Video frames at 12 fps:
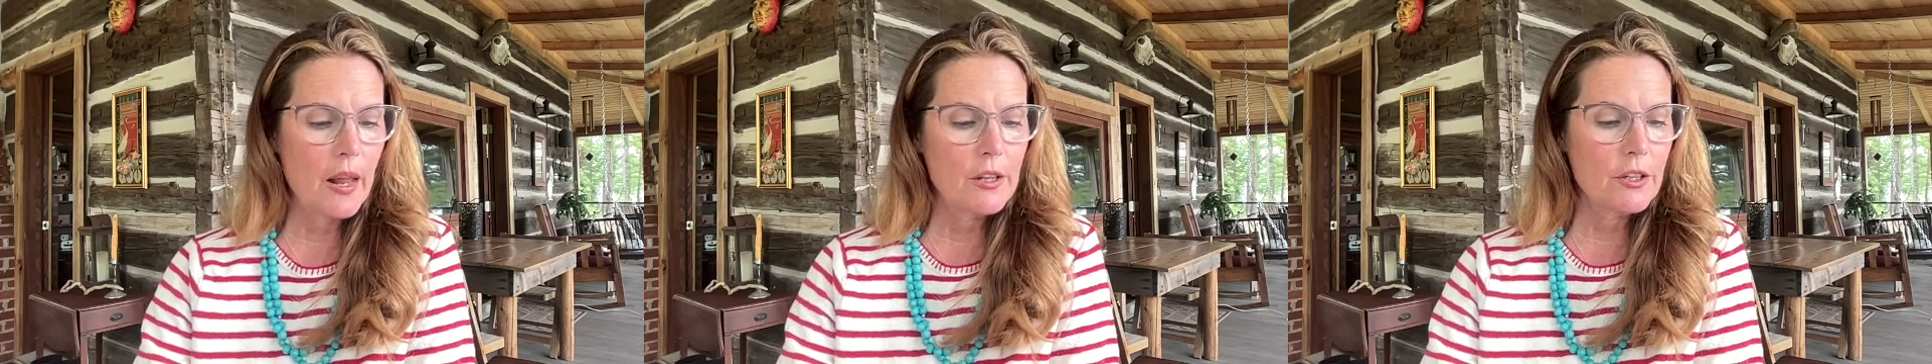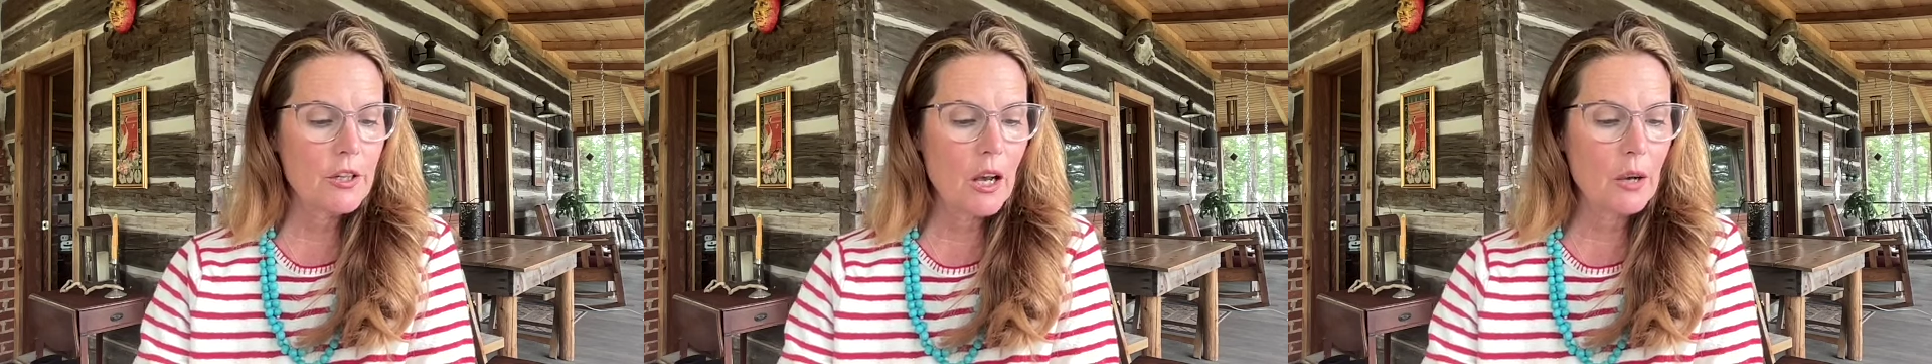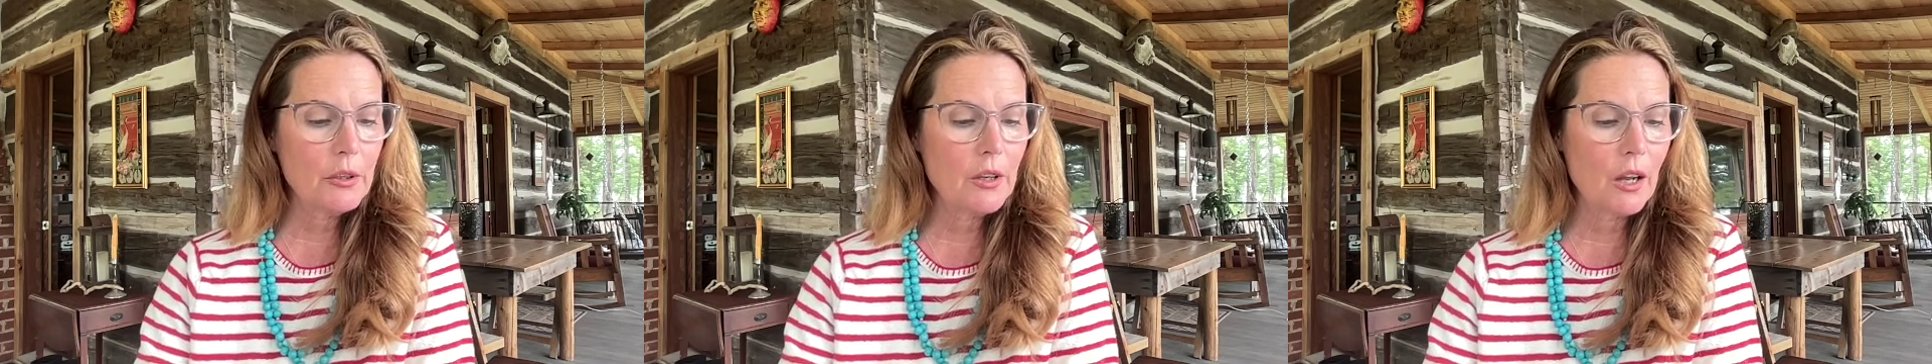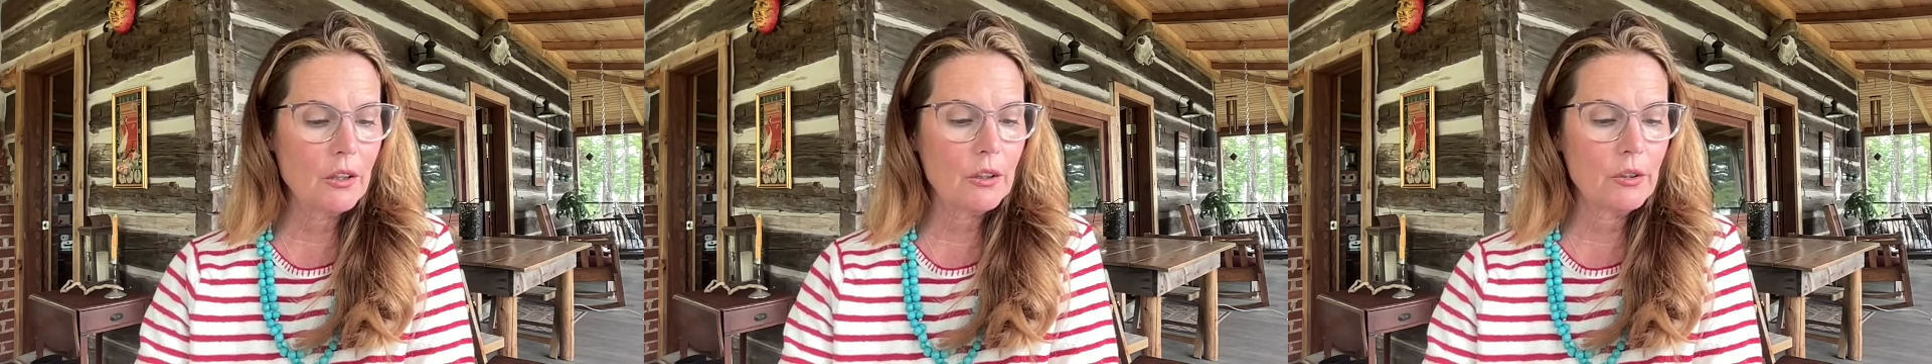Shall we
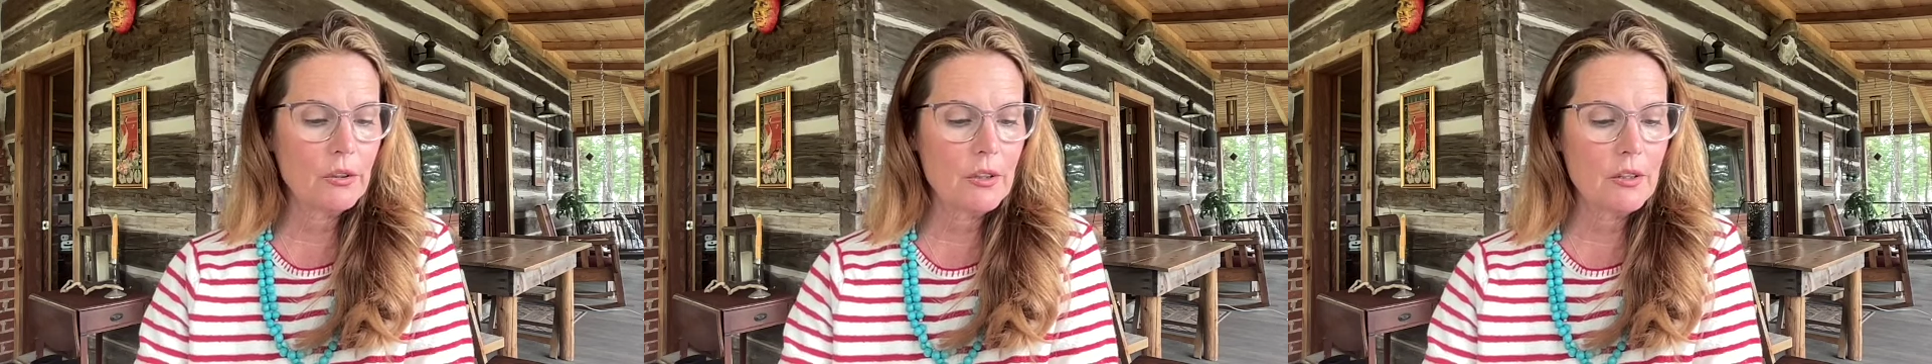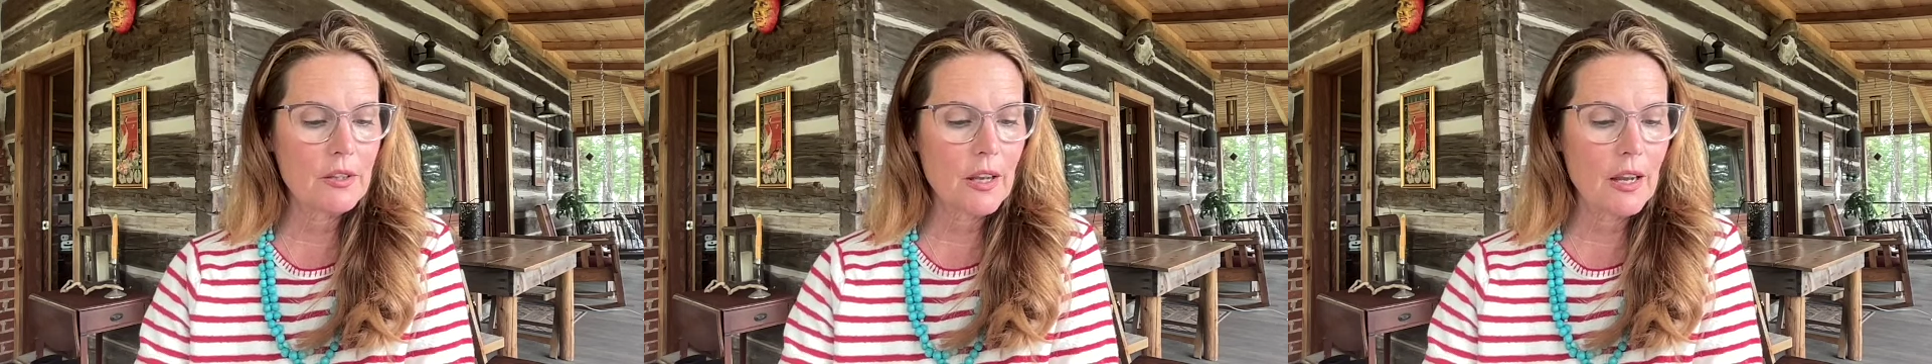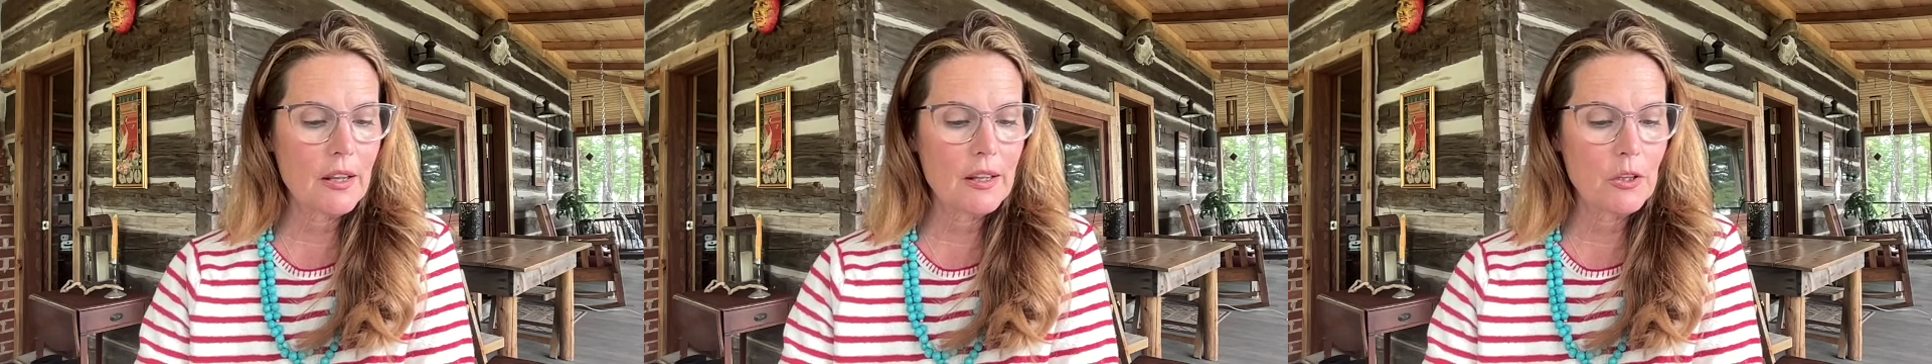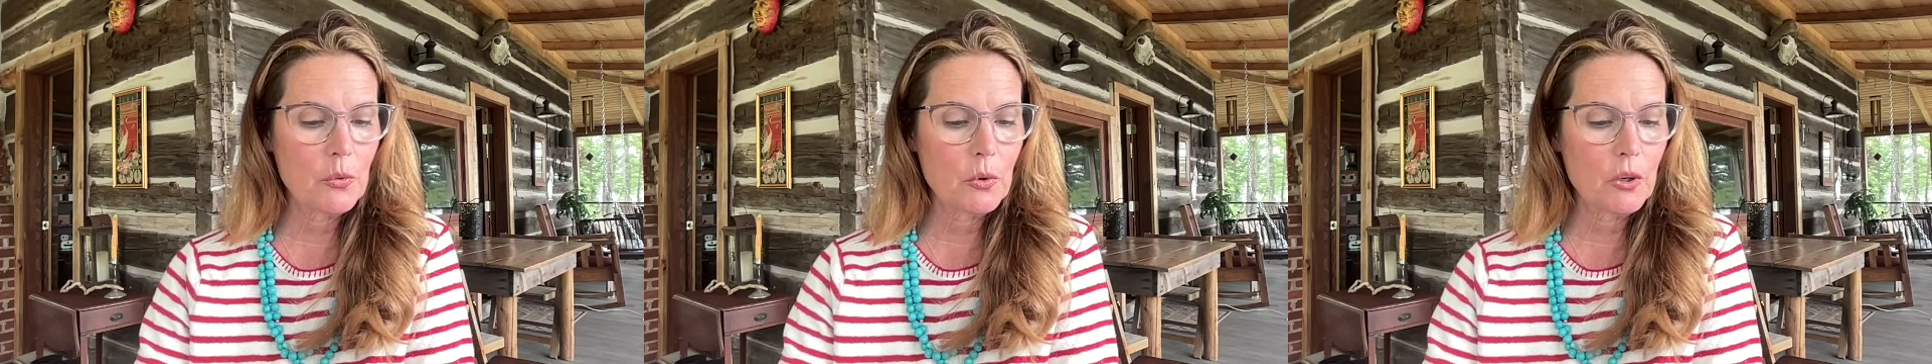not learn to say
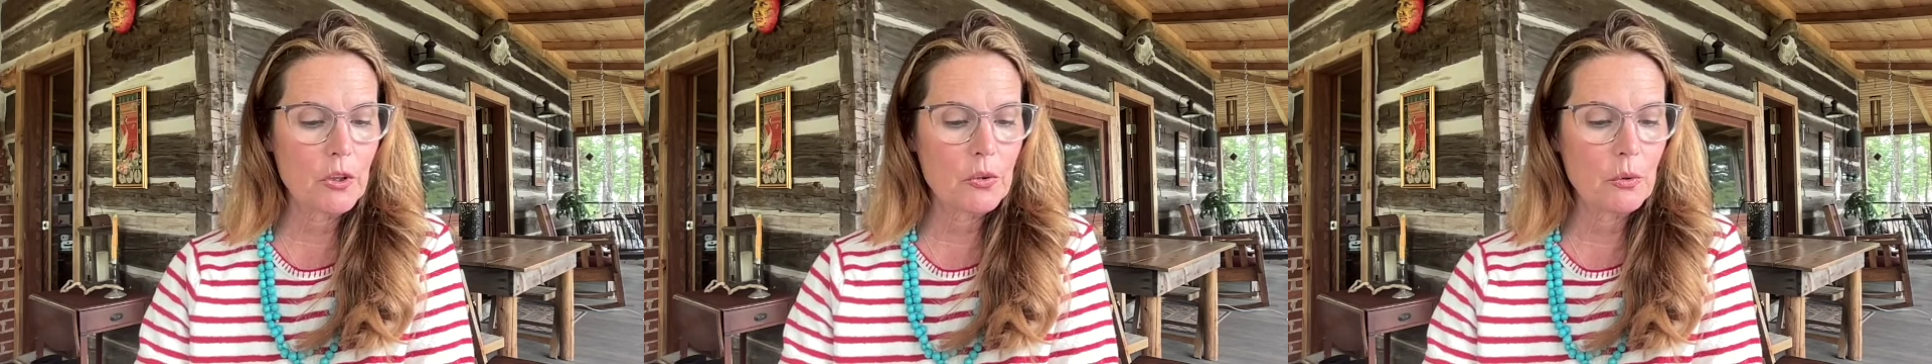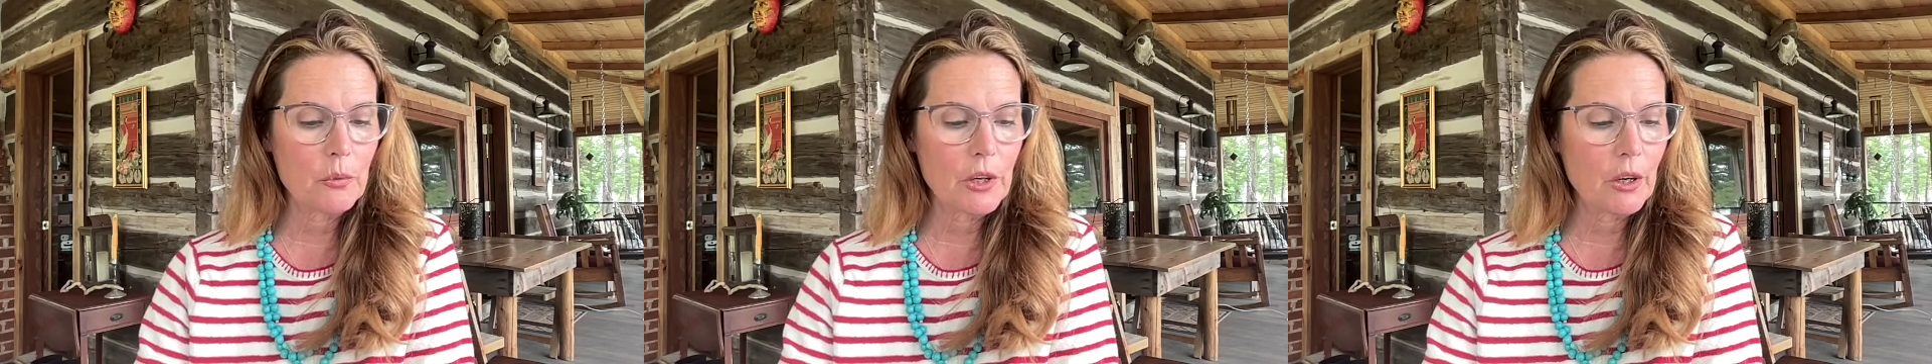these words when we